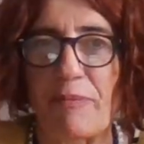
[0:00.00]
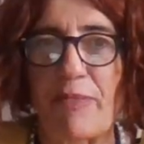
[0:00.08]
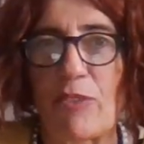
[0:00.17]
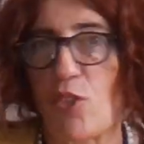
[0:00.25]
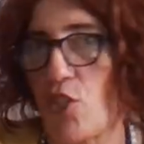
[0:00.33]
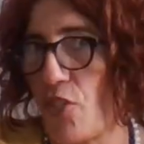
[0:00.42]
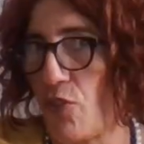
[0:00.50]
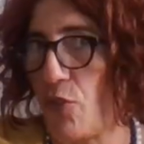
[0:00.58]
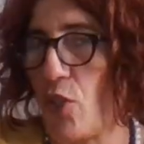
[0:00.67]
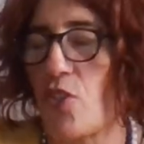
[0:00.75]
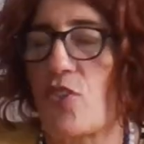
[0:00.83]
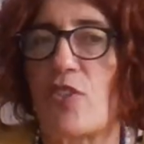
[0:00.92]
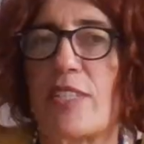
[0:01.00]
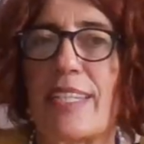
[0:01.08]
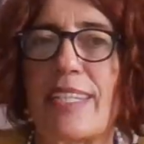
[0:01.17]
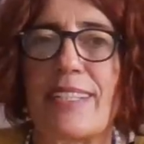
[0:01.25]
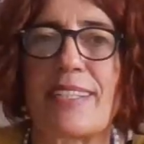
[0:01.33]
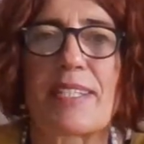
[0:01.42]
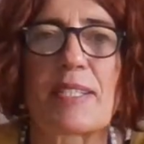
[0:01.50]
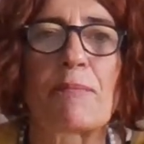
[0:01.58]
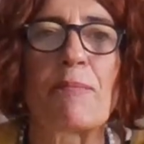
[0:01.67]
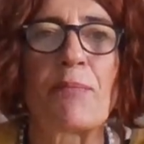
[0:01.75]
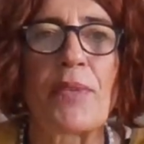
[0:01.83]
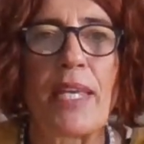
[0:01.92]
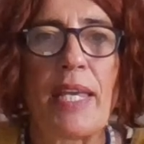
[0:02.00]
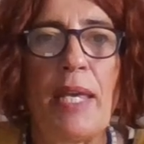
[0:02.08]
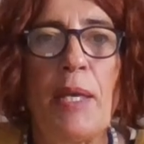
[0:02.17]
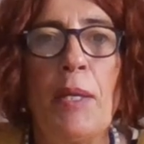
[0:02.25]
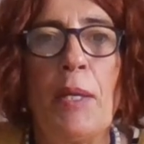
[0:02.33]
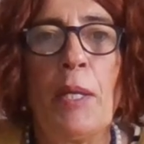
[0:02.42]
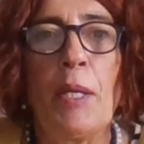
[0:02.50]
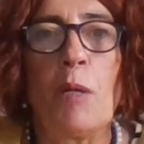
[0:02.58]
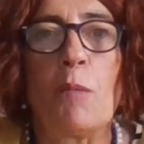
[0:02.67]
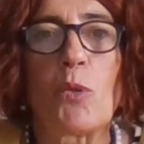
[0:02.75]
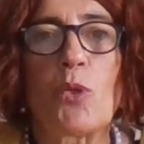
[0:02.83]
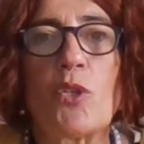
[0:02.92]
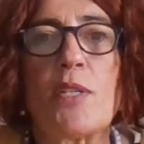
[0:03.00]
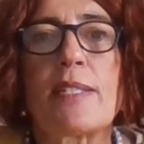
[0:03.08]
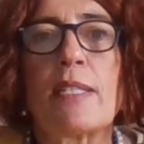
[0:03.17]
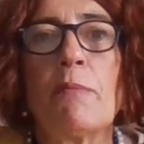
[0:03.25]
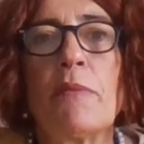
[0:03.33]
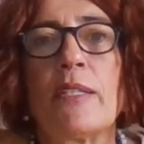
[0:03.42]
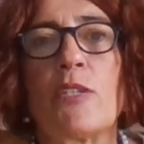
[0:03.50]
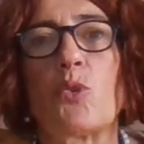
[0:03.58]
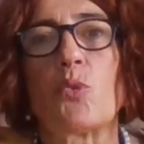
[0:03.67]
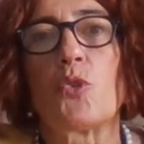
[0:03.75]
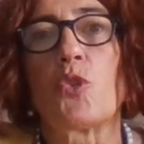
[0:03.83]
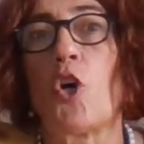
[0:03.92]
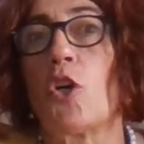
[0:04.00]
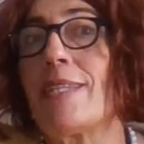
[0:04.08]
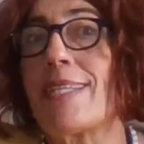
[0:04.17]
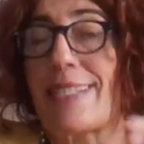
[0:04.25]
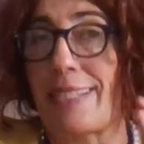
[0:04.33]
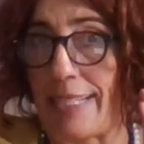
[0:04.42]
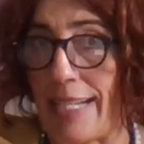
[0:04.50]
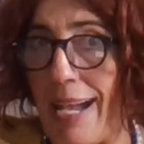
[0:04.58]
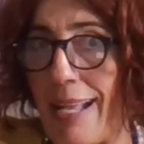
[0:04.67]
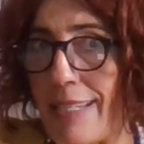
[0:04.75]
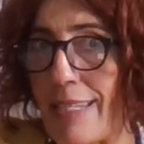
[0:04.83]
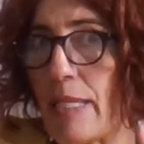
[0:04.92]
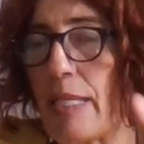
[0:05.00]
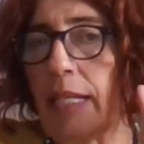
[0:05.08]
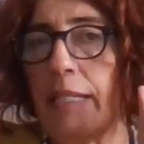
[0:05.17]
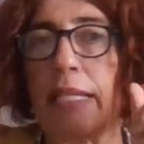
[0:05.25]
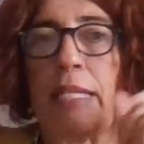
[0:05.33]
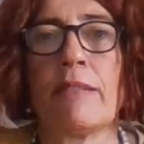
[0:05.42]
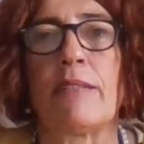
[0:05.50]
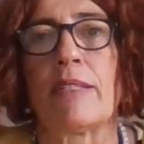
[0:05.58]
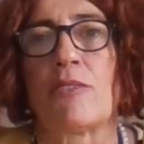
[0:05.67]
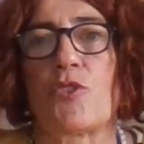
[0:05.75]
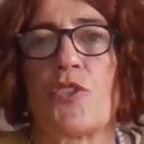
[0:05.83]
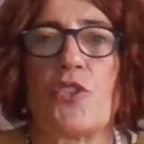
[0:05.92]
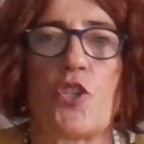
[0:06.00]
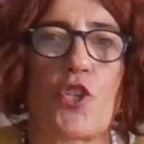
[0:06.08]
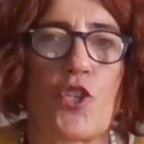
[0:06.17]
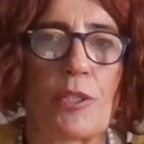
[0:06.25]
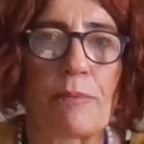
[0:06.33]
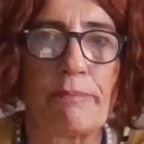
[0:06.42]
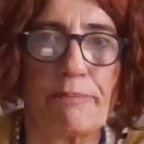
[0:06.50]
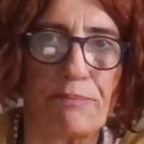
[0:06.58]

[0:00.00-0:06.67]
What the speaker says: which is of course ridiculous. Pluto is similar to the goddess Kali in Indian tradition.